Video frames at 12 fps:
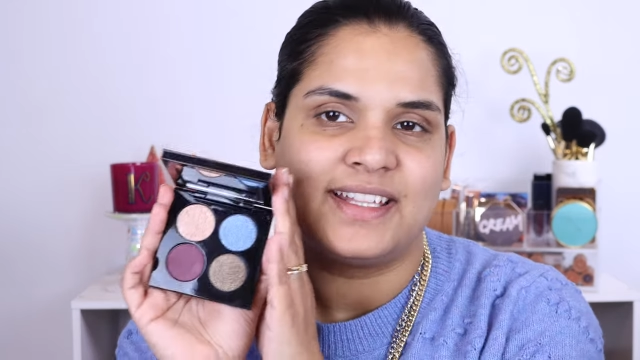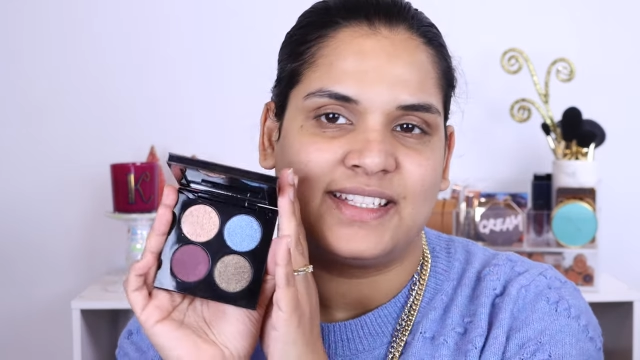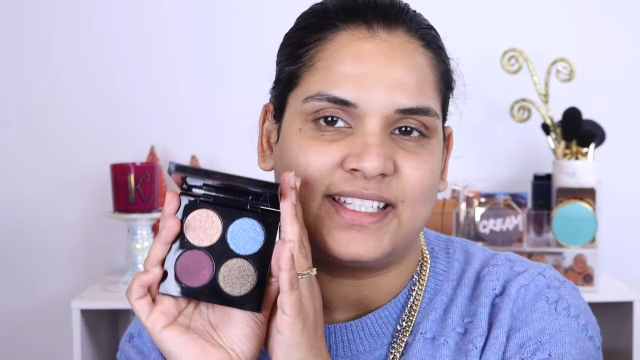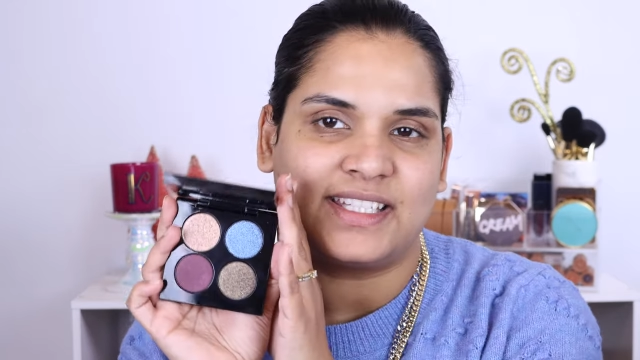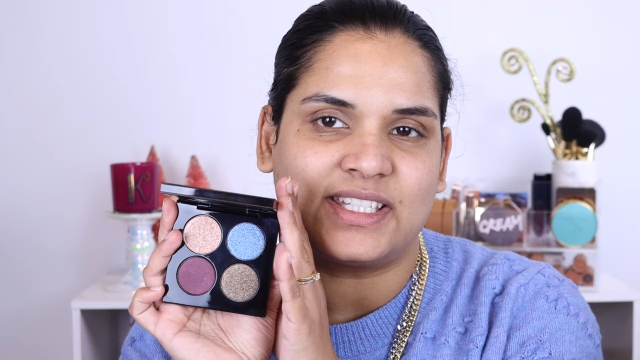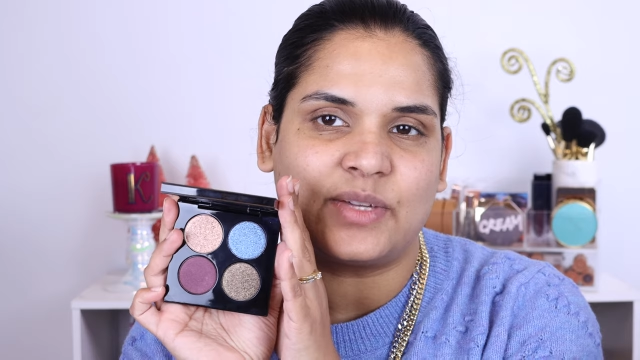
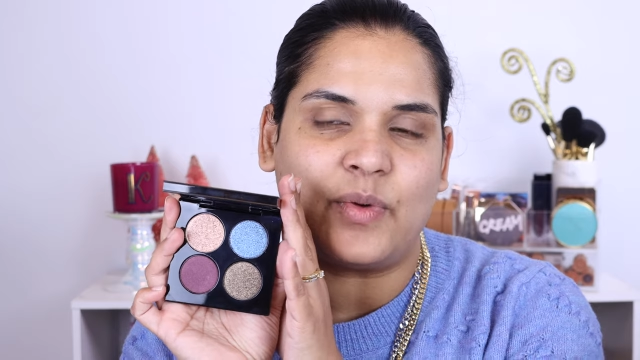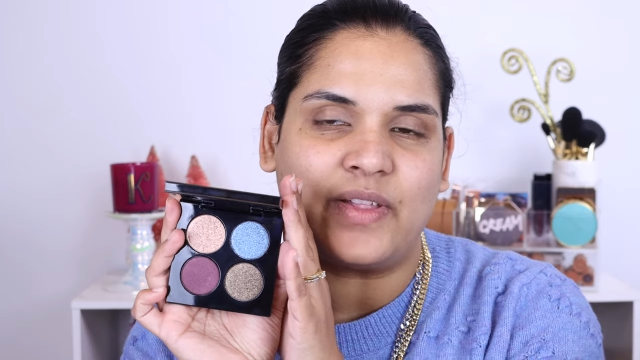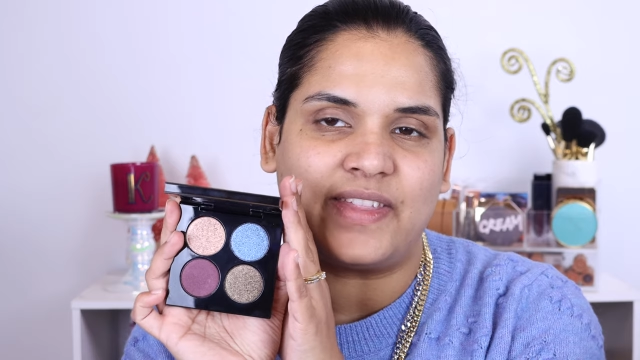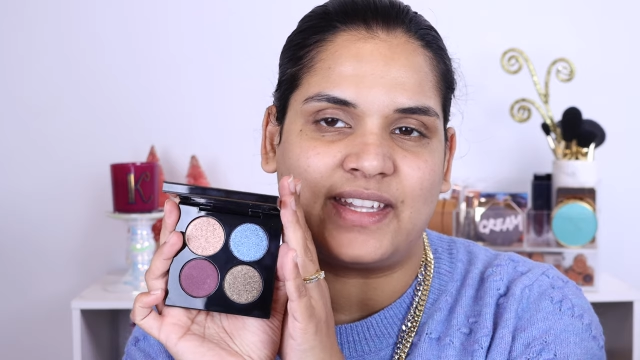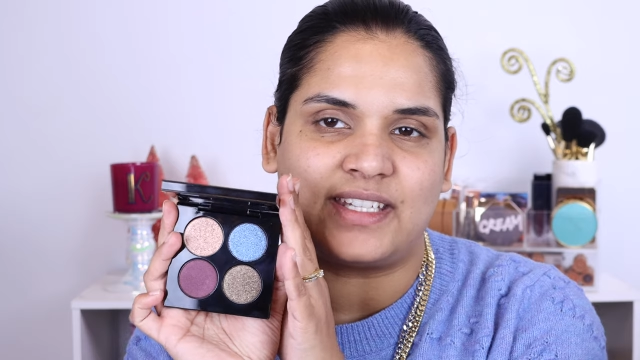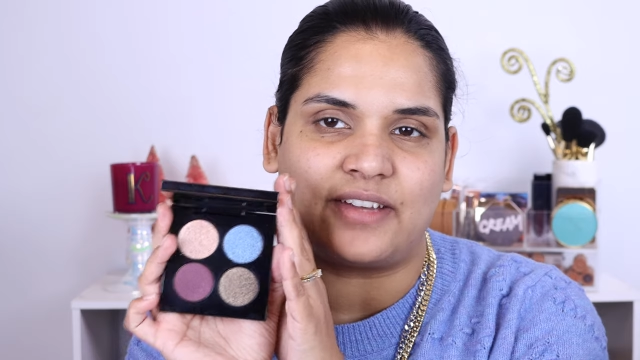This is the
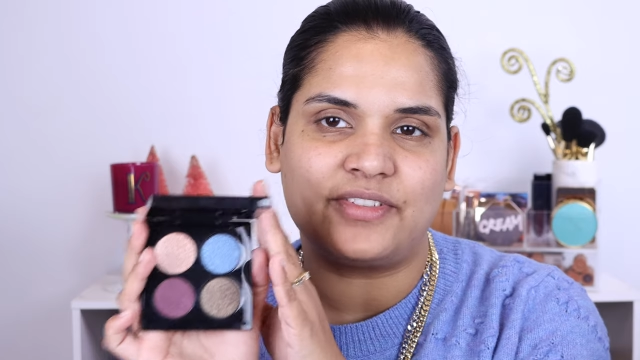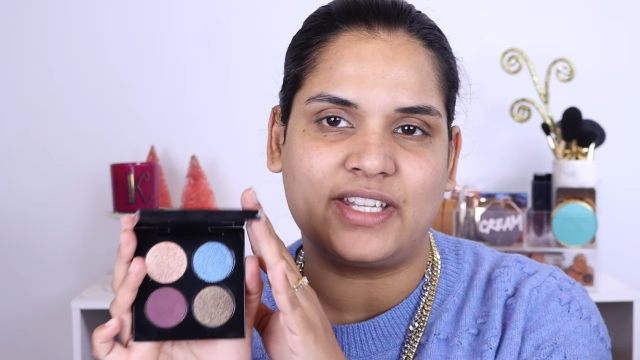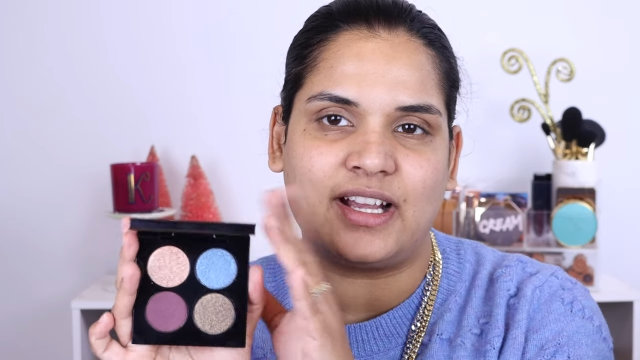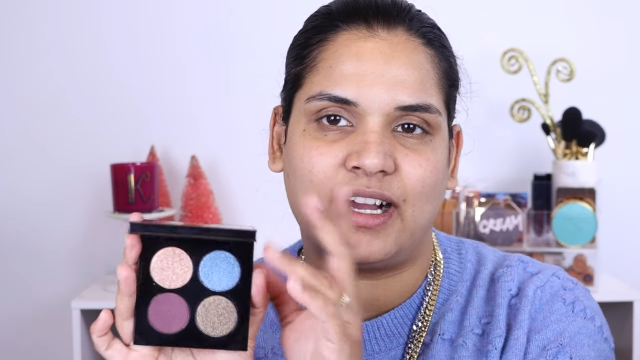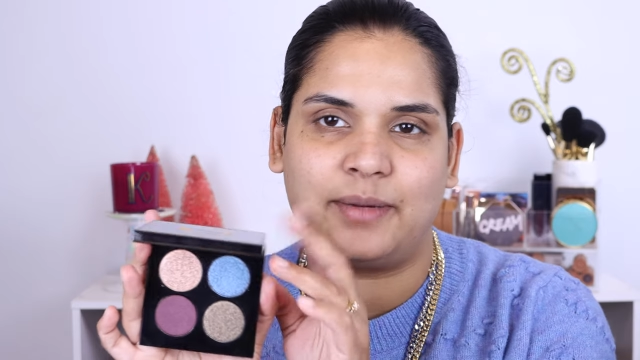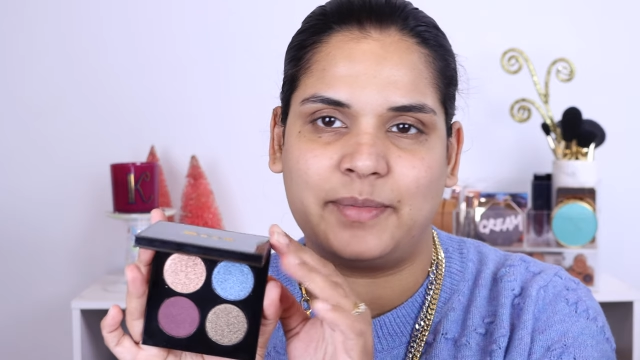one that
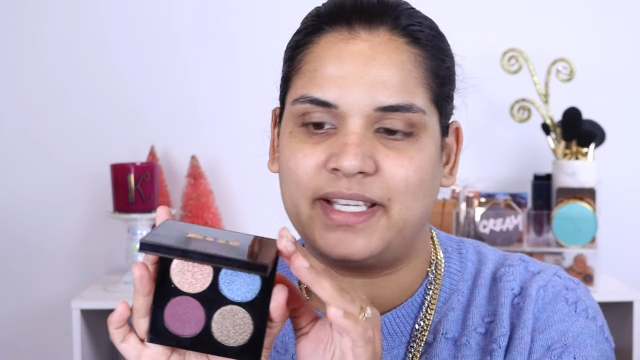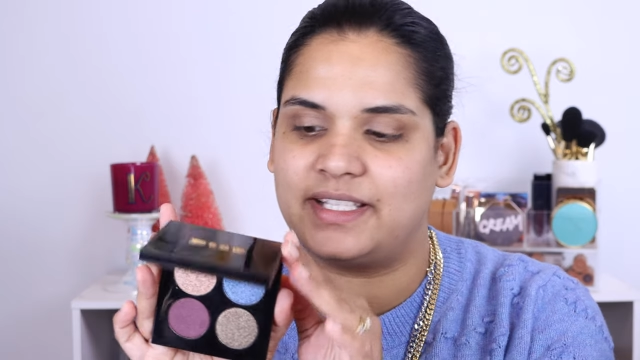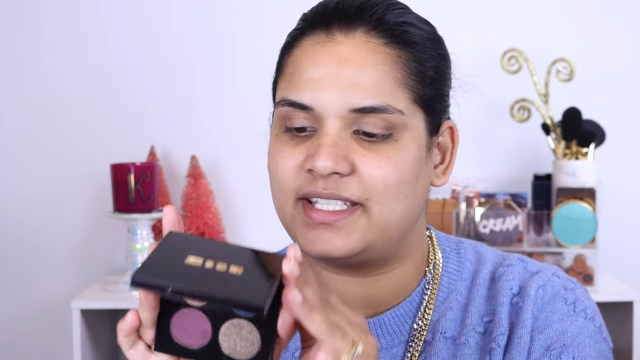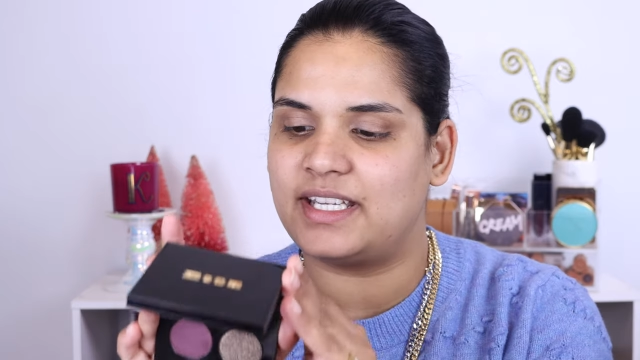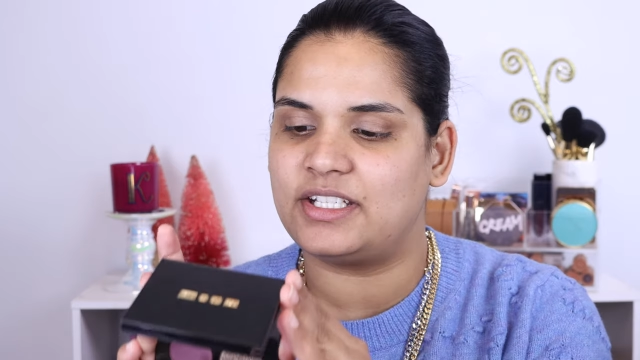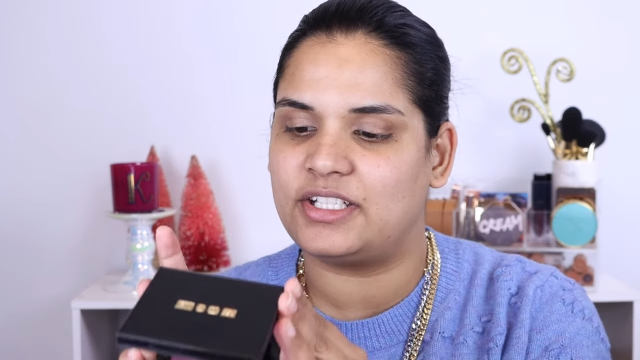definitely caught my
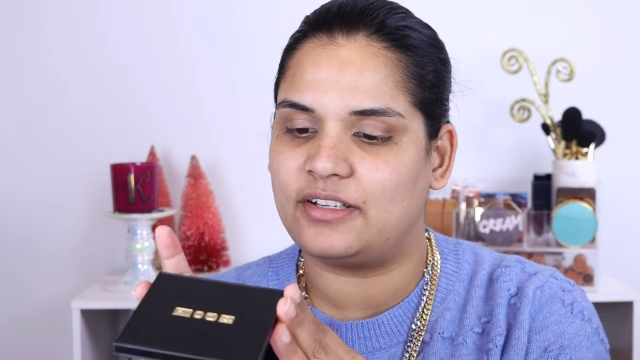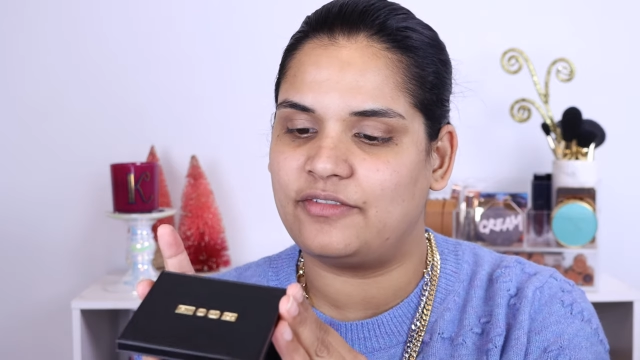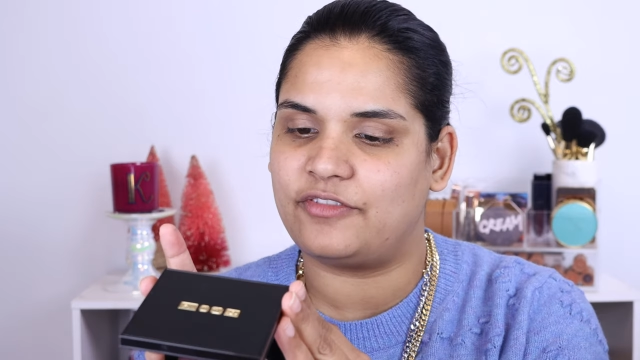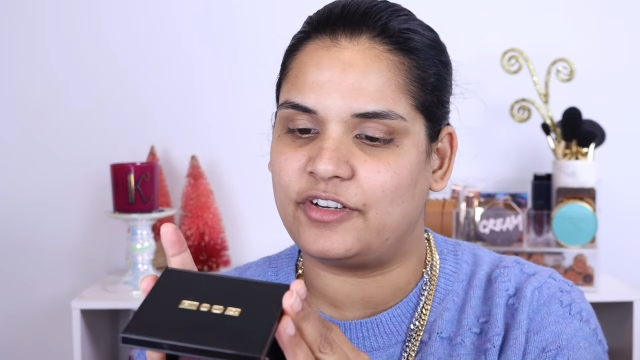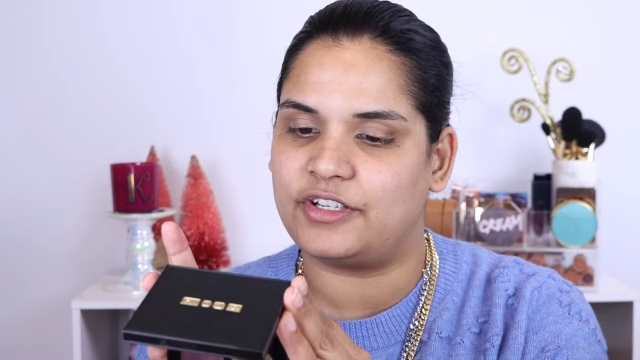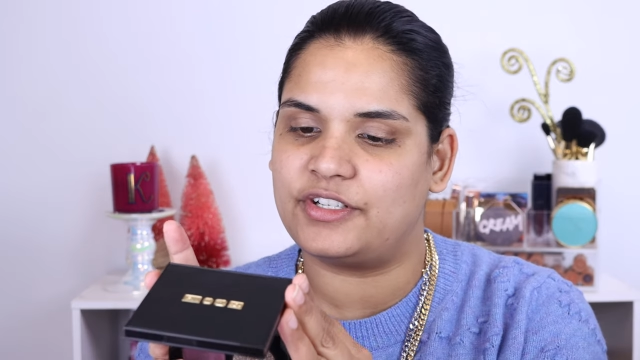attention
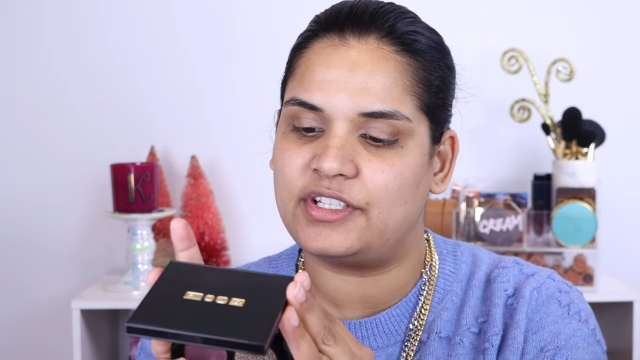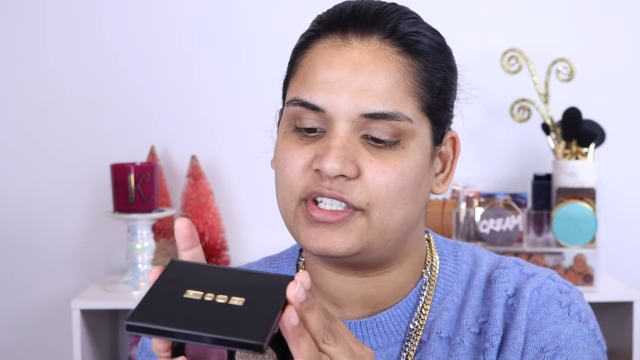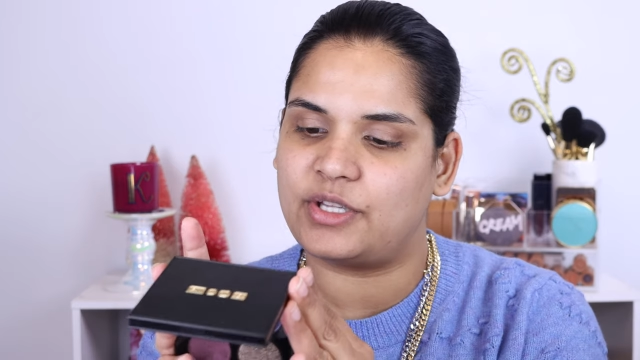first.